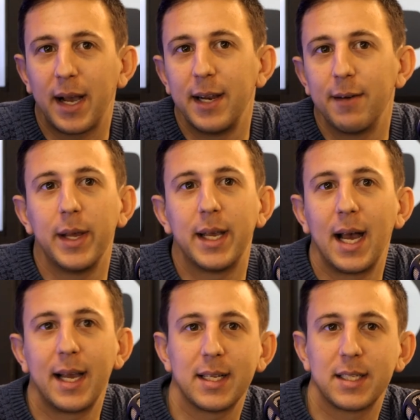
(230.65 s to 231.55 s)
And if we
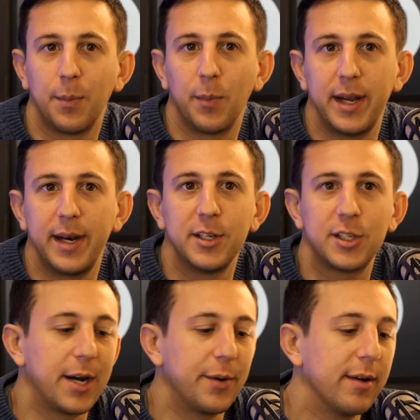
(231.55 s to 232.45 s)
can get someone in in
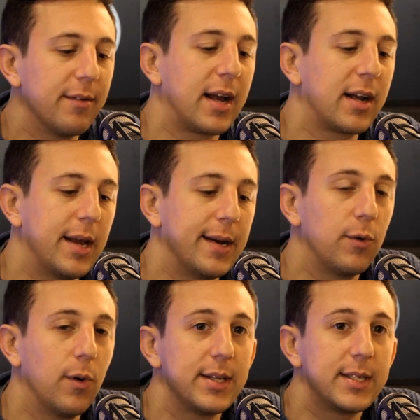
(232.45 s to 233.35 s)
January of that kind of
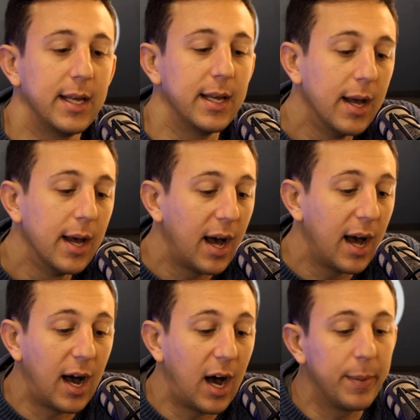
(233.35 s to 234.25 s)
quality, uh,
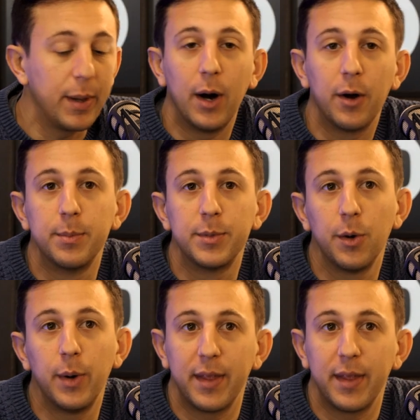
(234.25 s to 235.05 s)
I'll be welcome to it.